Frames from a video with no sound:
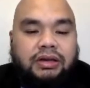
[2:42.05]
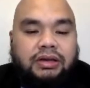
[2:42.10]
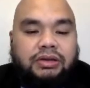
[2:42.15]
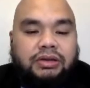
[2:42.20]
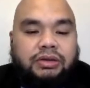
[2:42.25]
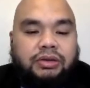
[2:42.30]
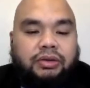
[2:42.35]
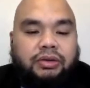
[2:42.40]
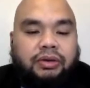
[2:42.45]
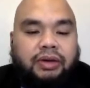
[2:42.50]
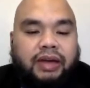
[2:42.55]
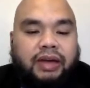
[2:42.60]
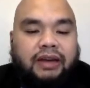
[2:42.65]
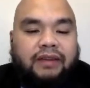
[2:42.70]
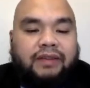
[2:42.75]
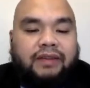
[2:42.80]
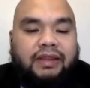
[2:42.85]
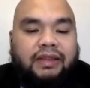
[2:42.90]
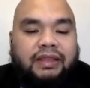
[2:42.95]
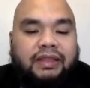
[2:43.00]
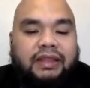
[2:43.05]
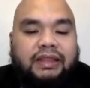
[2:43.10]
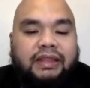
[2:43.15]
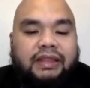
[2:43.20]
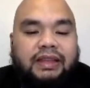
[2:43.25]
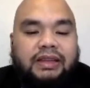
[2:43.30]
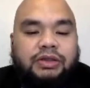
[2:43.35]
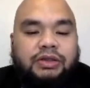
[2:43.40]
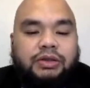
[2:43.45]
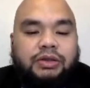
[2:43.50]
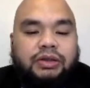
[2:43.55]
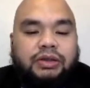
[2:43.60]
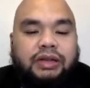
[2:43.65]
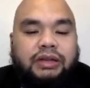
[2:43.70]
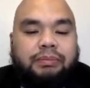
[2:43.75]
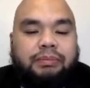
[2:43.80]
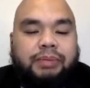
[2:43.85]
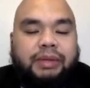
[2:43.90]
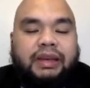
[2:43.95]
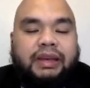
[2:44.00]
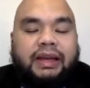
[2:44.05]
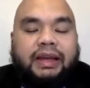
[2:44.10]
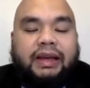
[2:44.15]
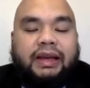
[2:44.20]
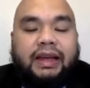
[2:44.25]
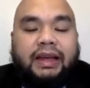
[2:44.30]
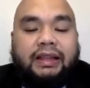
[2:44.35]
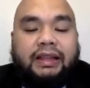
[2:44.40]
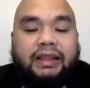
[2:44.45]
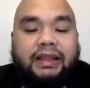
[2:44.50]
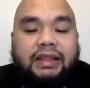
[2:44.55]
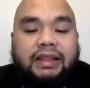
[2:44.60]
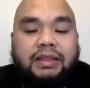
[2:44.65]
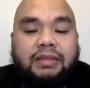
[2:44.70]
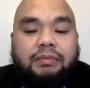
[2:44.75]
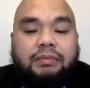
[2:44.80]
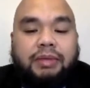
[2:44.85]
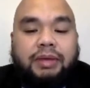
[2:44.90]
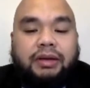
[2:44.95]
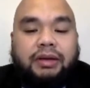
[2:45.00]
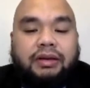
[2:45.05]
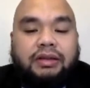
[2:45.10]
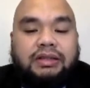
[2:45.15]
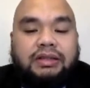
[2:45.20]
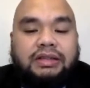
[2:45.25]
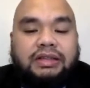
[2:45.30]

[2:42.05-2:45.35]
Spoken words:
So relevant details should not be neglected because